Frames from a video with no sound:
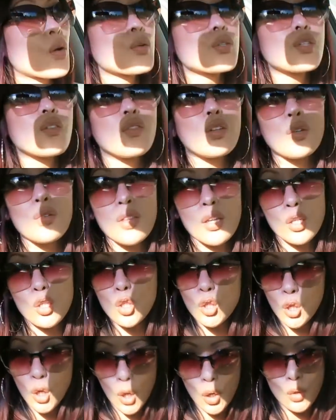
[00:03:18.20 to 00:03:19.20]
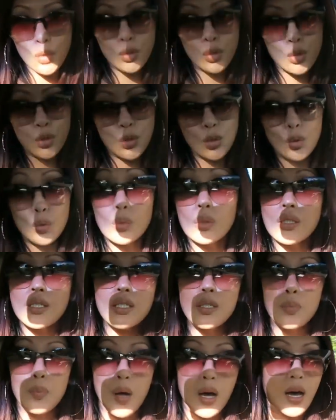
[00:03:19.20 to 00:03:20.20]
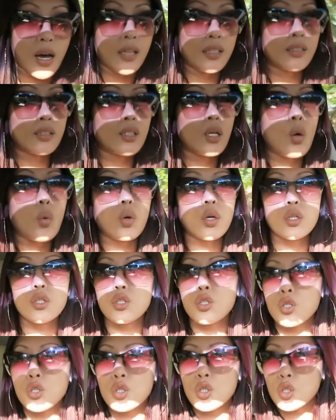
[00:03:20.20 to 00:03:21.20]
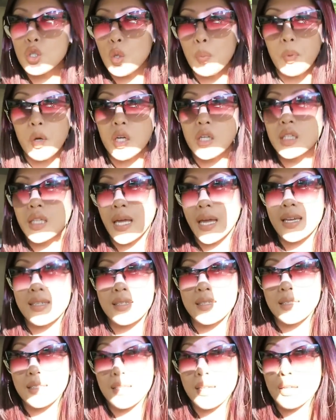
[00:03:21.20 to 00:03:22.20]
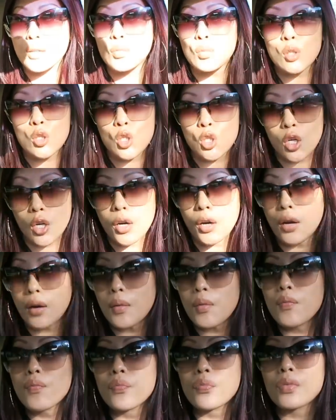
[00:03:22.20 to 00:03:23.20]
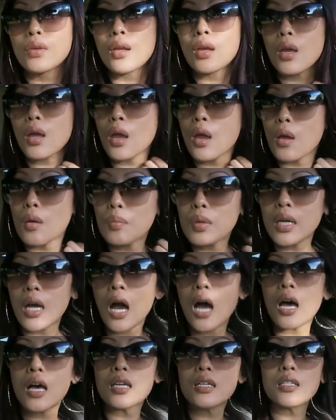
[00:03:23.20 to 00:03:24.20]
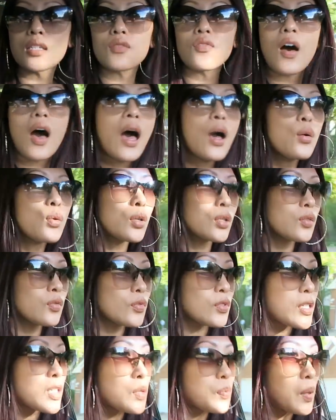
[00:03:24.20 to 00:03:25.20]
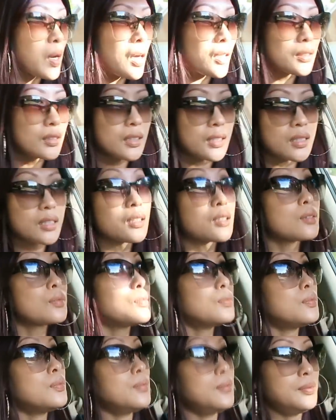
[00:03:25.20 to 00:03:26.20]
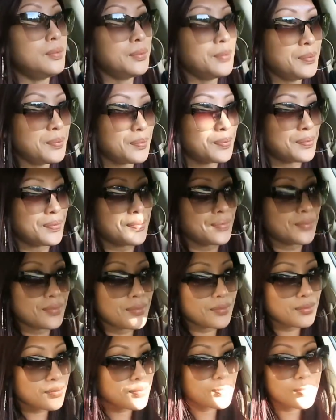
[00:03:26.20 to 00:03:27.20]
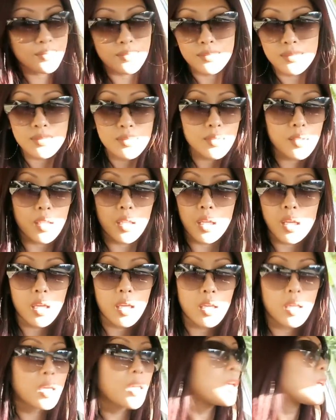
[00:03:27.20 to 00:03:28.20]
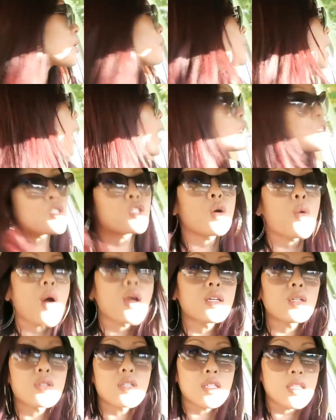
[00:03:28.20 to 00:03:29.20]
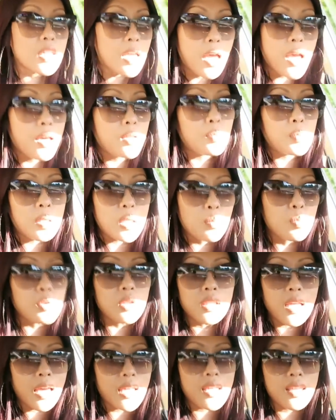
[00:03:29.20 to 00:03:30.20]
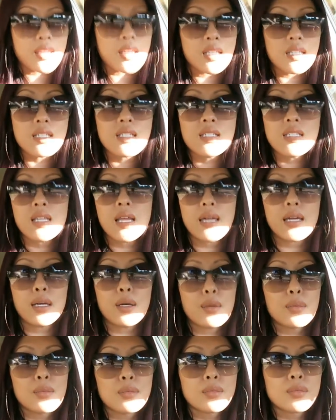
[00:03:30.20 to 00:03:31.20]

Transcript: those of you that chose to respond were super classy and mature because if I would have responded, mm, I just don't understand people like this. Like,